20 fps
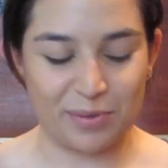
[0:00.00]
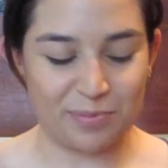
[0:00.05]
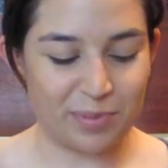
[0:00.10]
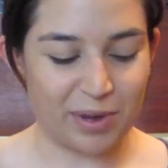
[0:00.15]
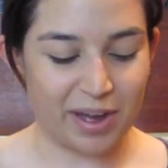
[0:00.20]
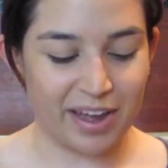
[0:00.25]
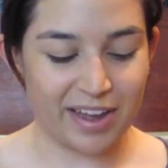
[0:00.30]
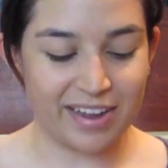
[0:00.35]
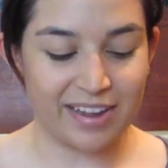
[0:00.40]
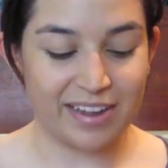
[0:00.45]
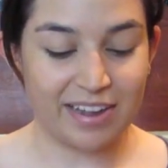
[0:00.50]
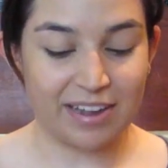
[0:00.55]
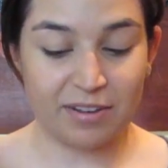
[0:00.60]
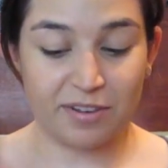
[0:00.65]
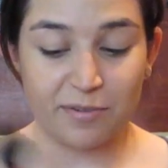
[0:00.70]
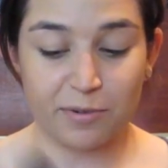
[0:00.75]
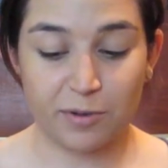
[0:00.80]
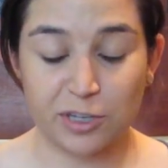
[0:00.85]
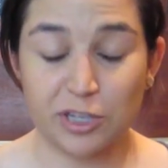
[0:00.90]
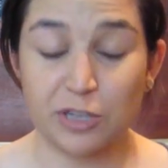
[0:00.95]
But
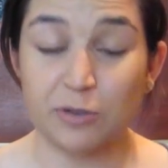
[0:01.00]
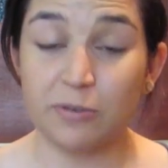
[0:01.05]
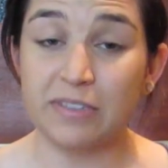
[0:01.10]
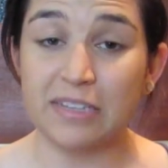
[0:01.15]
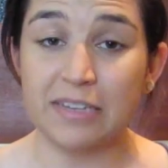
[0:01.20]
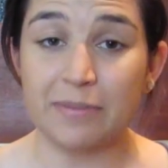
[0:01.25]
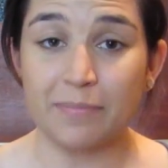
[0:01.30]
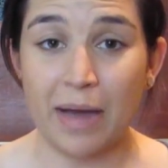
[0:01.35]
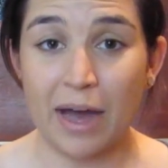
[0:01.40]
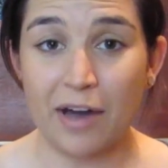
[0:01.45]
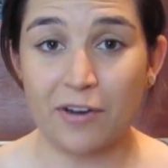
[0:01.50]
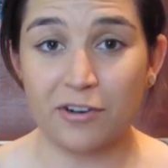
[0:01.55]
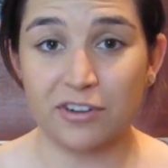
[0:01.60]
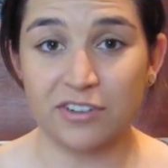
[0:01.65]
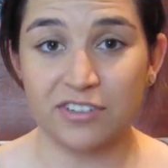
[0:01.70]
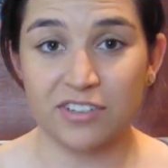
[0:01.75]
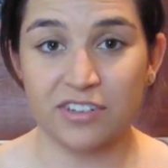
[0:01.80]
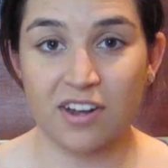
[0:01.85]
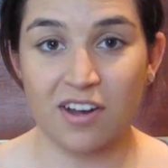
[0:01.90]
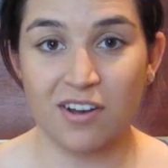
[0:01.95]
using
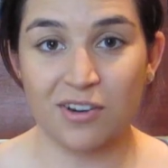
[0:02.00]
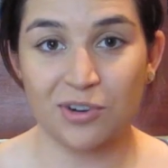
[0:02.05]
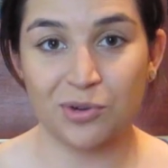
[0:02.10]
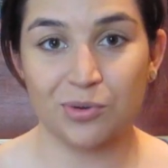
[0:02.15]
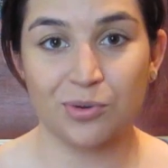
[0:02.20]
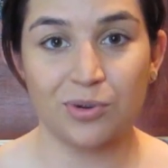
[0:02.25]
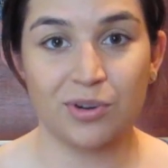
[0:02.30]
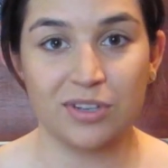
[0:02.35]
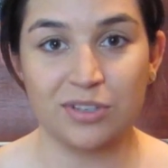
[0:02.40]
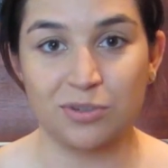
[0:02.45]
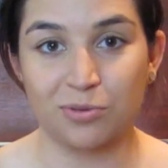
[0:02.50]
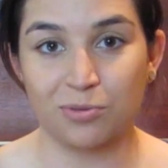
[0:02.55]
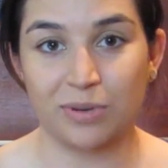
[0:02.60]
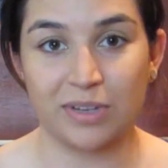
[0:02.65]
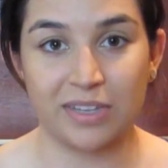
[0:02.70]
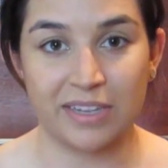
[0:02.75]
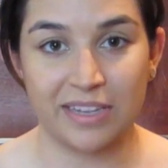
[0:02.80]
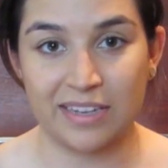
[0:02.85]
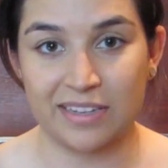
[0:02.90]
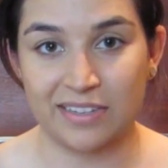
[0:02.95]
powders to contour is a
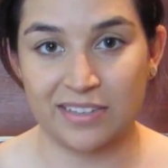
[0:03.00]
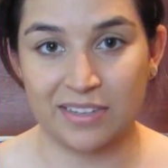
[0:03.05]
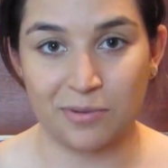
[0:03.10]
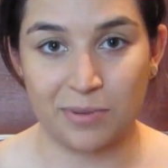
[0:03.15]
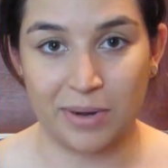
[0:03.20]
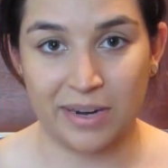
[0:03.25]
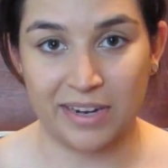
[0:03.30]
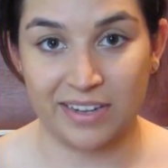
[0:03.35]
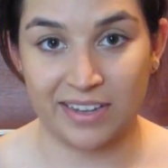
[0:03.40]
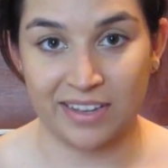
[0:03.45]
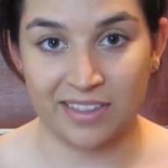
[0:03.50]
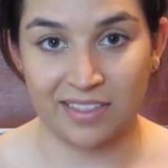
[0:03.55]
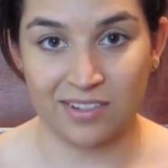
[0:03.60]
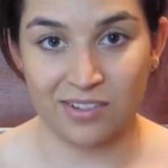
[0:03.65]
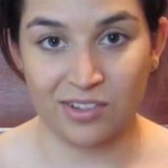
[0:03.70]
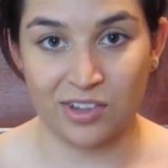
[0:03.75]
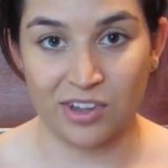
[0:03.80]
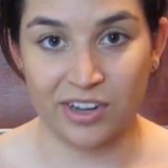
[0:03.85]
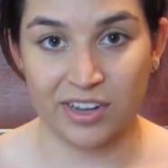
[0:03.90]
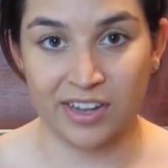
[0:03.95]
really easy way to get the
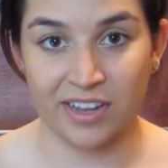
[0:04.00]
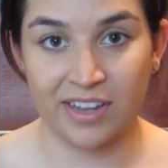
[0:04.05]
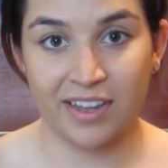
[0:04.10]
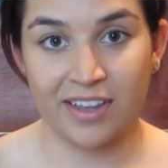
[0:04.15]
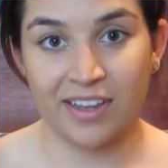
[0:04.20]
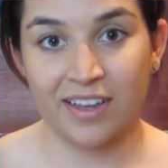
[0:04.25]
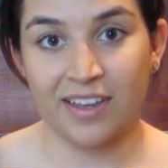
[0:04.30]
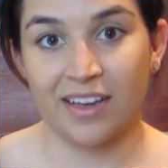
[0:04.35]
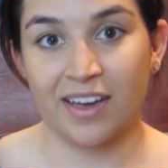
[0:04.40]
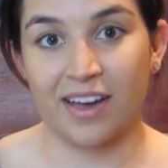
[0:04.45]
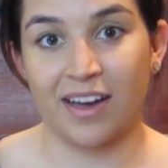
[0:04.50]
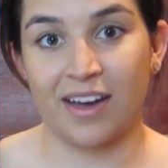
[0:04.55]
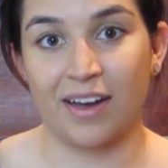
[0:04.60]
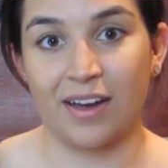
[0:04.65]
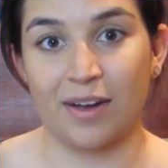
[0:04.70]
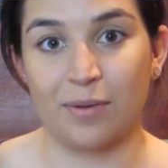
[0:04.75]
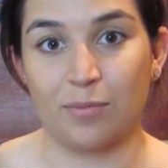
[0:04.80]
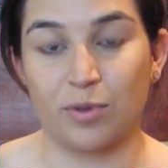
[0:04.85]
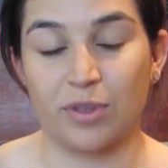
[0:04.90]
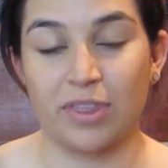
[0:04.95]
look
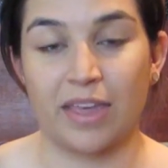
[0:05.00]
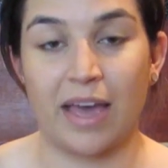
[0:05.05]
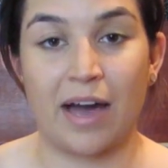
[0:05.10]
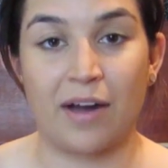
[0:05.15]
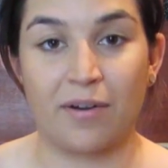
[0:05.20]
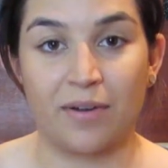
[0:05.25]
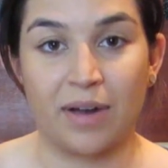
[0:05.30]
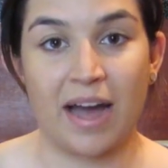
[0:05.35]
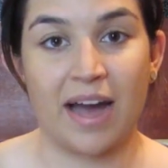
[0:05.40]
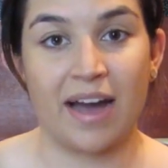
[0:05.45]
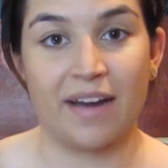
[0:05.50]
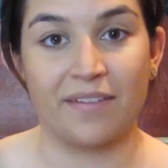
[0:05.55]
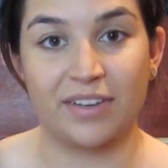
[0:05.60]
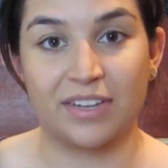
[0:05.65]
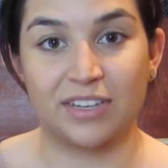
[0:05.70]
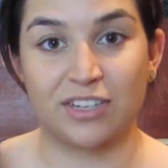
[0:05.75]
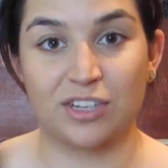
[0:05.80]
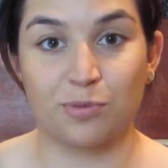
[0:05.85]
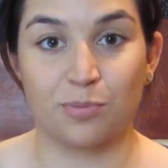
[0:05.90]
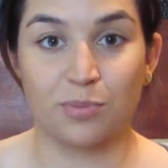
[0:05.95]
without
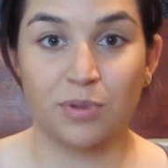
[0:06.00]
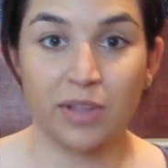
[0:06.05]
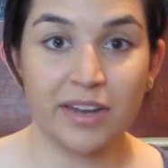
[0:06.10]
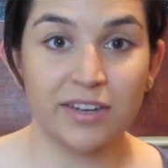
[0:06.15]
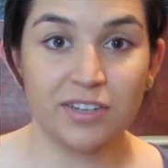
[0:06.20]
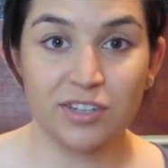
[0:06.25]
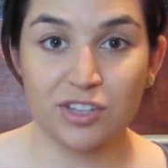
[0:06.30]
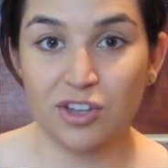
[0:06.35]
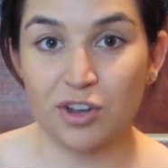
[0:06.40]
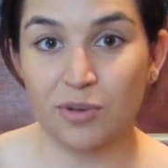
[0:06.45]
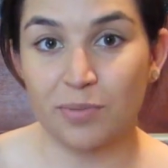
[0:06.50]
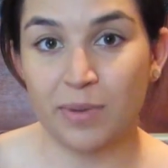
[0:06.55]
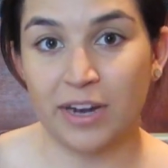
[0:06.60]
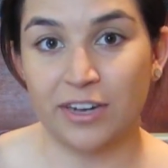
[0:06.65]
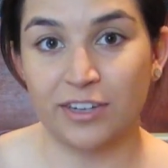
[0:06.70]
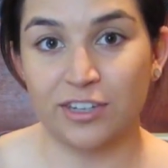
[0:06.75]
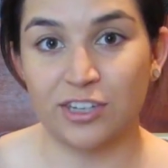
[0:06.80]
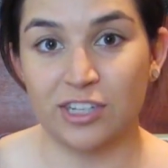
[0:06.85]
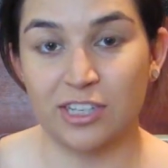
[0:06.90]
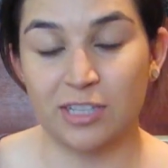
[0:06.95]
having to blend so
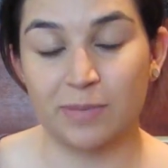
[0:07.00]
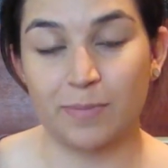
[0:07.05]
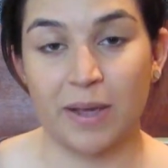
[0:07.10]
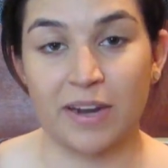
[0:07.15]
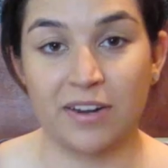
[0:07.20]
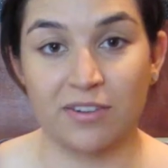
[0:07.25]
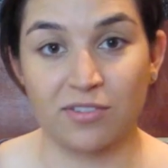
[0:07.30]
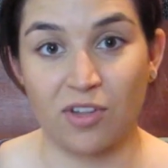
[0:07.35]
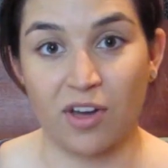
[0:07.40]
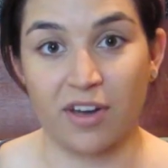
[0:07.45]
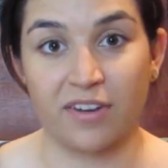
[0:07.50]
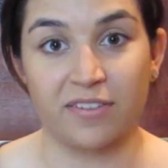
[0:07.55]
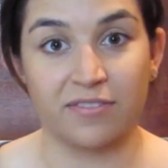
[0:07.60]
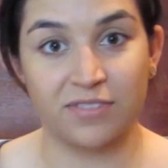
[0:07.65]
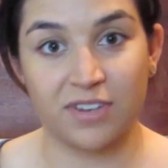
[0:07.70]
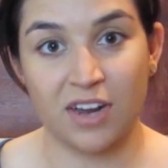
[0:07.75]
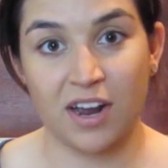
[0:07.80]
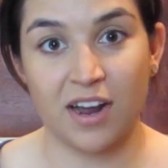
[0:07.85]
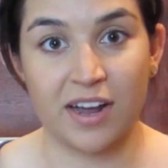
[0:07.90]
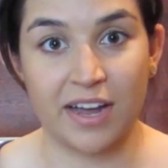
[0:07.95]
much and spend a lot of
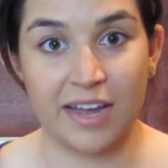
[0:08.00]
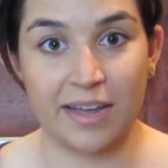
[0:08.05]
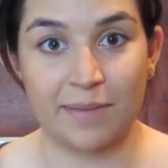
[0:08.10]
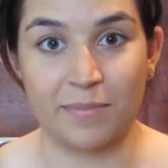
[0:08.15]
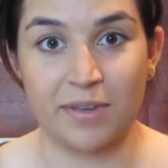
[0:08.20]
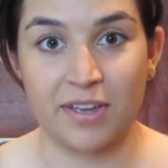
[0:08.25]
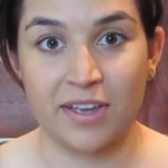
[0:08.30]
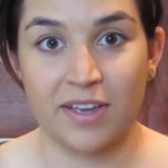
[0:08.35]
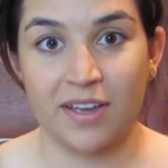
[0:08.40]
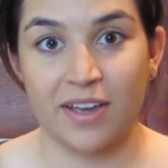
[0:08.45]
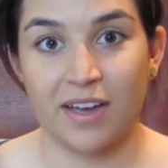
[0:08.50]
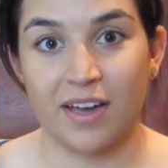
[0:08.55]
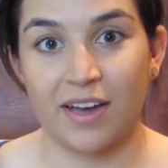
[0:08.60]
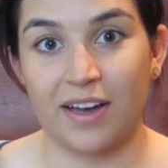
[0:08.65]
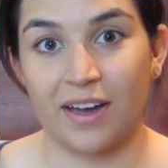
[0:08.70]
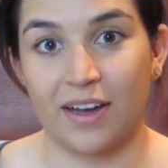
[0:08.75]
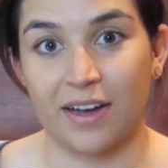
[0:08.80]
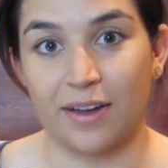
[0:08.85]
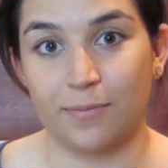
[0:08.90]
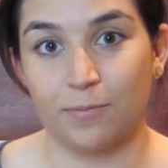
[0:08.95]
time
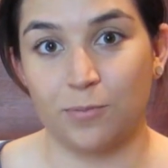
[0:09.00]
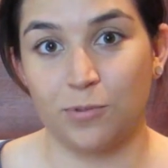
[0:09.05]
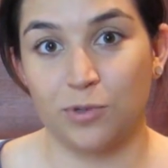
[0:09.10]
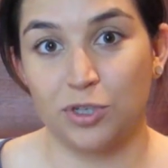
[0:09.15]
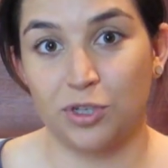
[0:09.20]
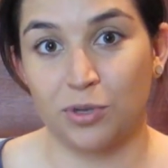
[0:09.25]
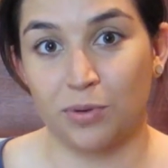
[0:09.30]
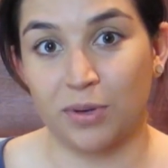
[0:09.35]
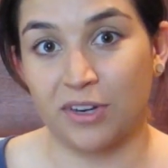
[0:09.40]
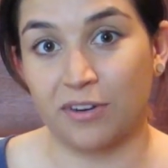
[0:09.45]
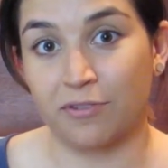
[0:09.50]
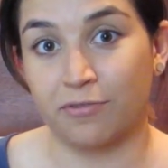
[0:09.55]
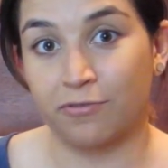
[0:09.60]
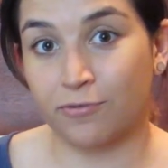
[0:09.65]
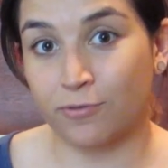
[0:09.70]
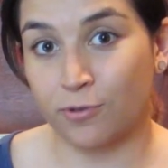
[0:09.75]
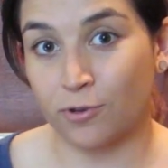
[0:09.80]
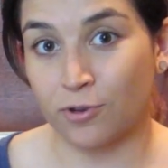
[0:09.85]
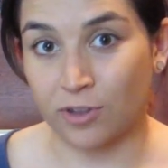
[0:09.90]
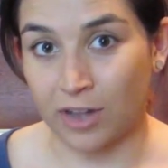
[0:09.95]
doing a
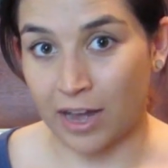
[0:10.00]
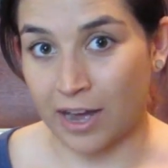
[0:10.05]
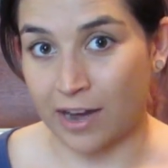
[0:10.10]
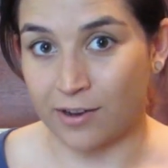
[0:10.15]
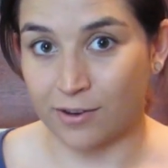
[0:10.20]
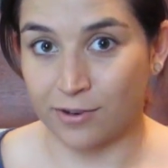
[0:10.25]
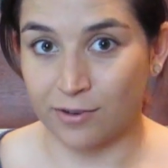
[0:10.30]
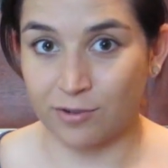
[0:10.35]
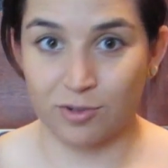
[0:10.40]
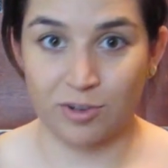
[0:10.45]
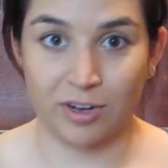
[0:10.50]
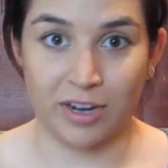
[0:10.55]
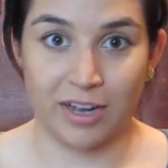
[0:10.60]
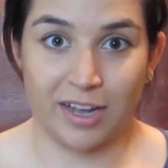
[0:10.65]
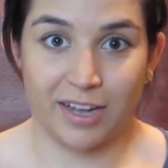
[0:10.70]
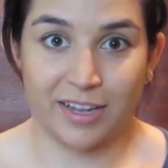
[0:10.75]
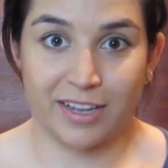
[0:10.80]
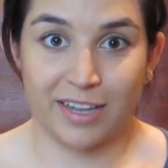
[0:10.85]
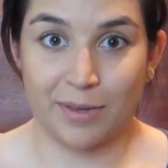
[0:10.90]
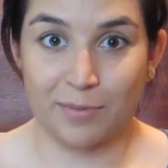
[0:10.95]
full out
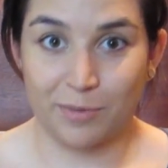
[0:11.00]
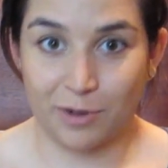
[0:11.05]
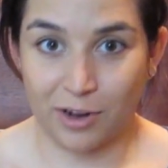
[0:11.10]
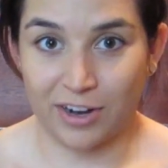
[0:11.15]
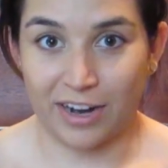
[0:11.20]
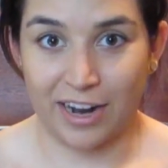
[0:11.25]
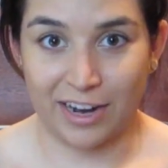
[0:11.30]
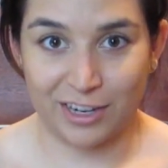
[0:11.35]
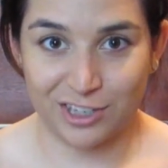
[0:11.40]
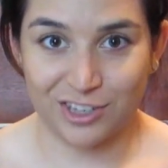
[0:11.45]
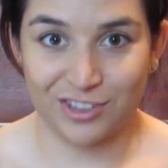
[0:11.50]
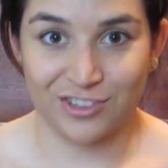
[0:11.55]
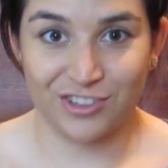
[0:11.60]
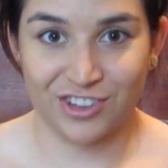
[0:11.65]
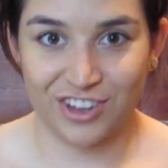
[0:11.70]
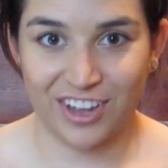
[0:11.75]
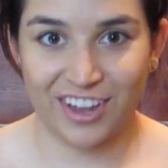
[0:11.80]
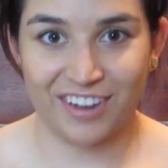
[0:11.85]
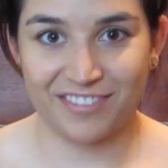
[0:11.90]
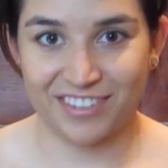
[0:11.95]
Kim Kardashian
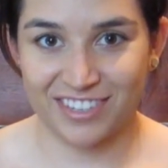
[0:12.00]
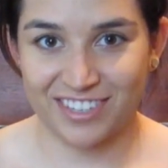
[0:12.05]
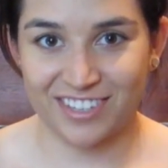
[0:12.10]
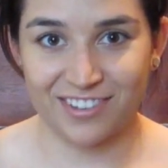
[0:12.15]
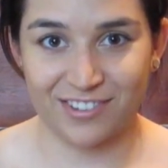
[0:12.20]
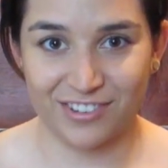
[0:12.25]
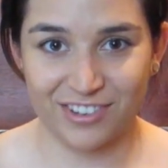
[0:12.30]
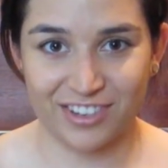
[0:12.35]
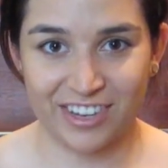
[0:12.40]
look every single